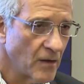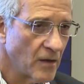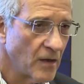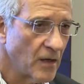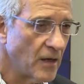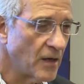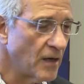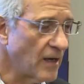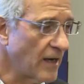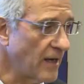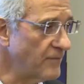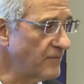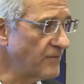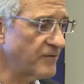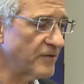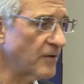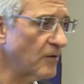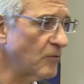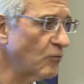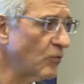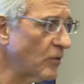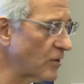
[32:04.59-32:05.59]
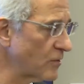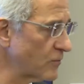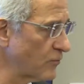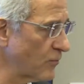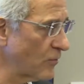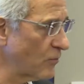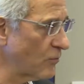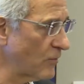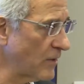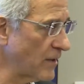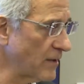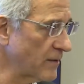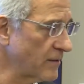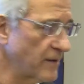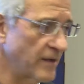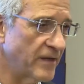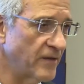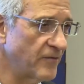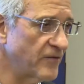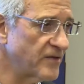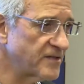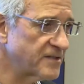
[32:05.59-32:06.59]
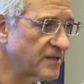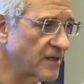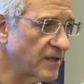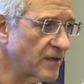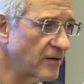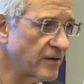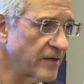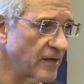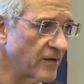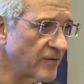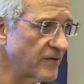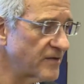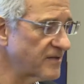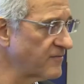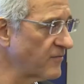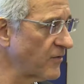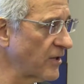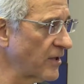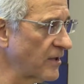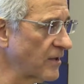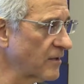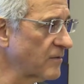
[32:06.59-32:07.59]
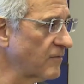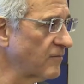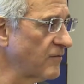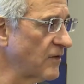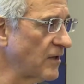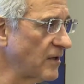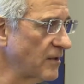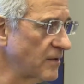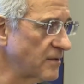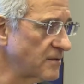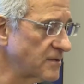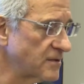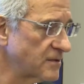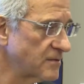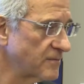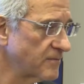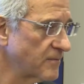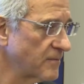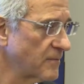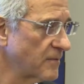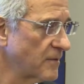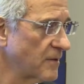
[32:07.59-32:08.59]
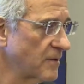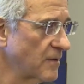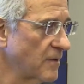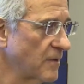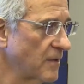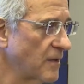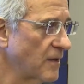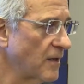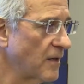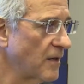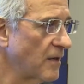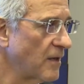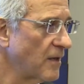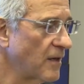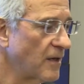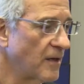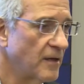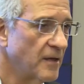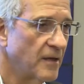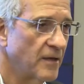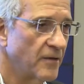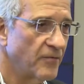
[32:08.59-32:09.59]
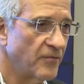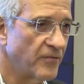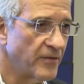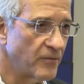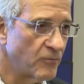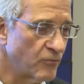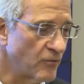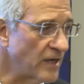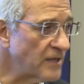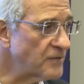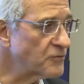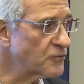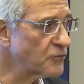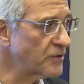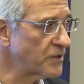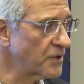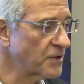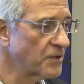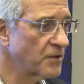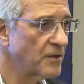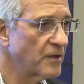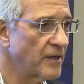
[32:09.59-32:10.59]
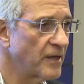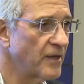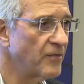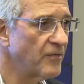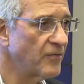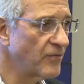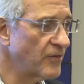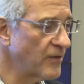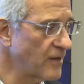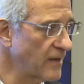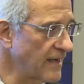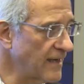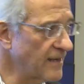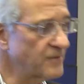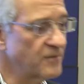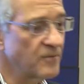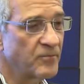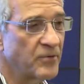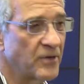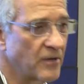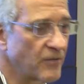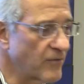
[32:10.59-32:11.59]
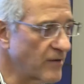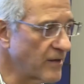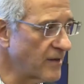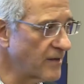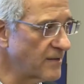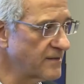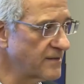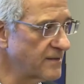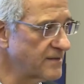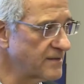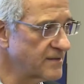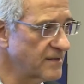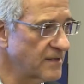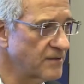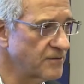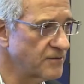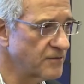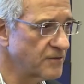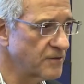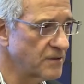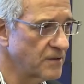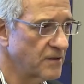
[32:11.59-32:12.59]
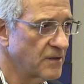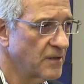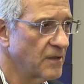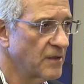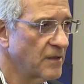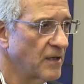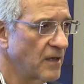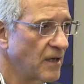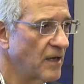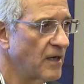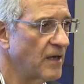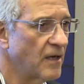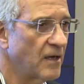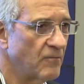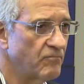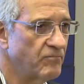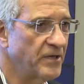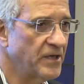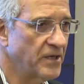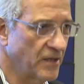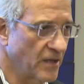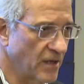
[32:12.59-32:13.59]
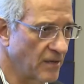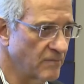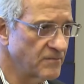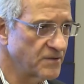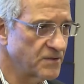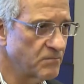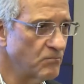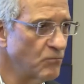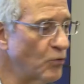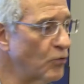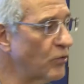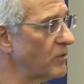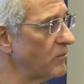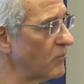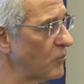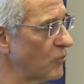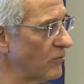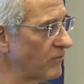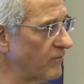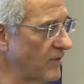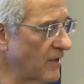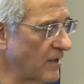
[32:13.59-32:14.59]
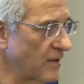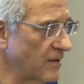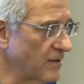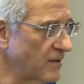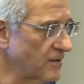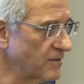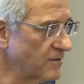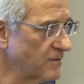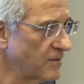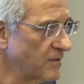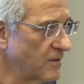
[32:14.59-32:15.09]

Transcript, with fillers: uh, until World War I, in this area there's very little violence. Uh, the rhetoric in the latter part of the 19th century uh, becomes more and more violent,